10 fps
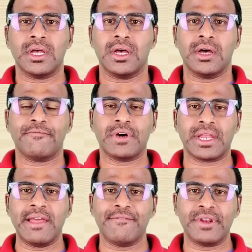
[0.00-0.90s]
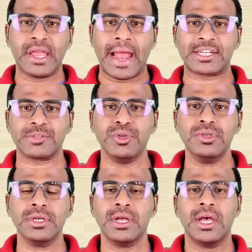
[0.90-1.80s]
for every attribute,
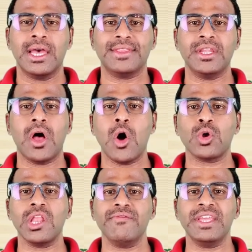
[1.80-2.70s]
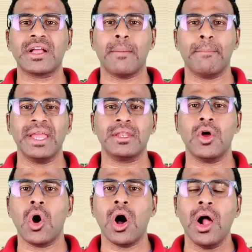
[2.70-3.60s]
and then how can we combine
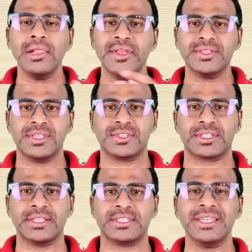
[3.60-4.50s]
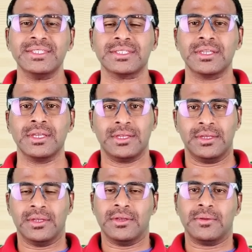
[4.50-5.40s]
all these instances
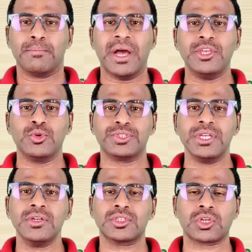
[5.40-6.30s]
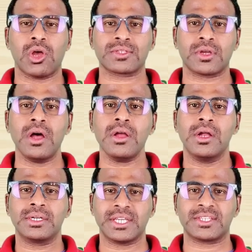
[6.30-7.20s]
by using Tosca
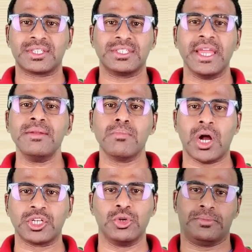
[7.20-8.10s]
test design module.